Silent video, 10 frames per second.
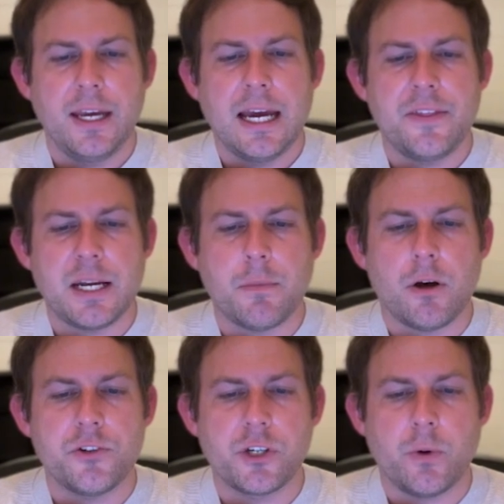And then I'm
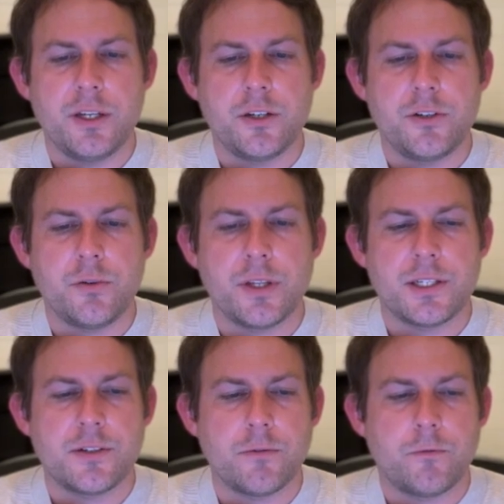also going to do
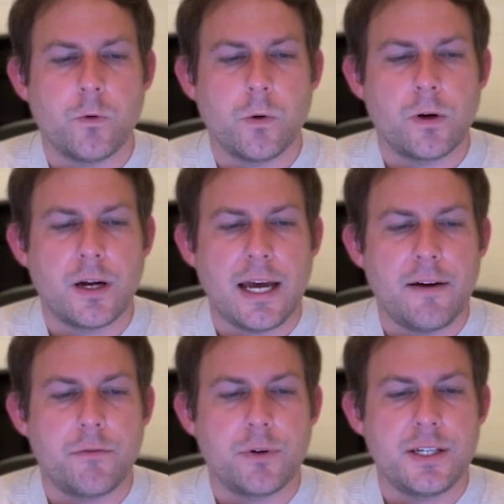this for
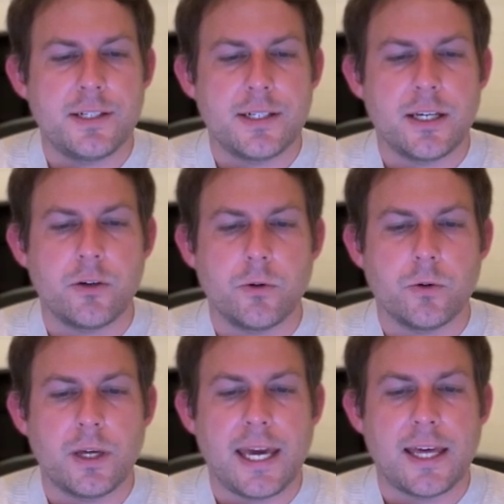every
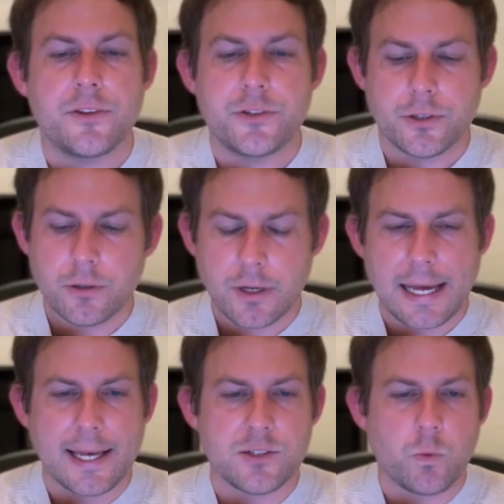single answer
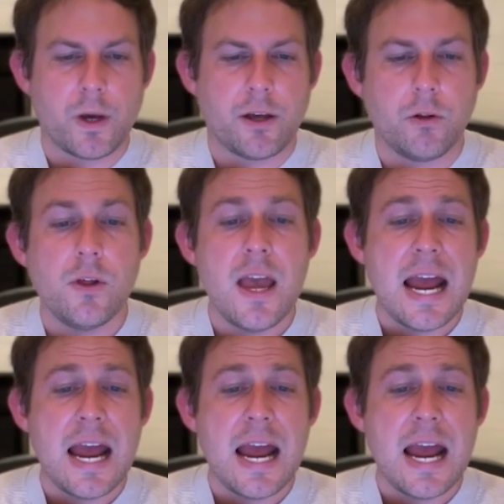as well.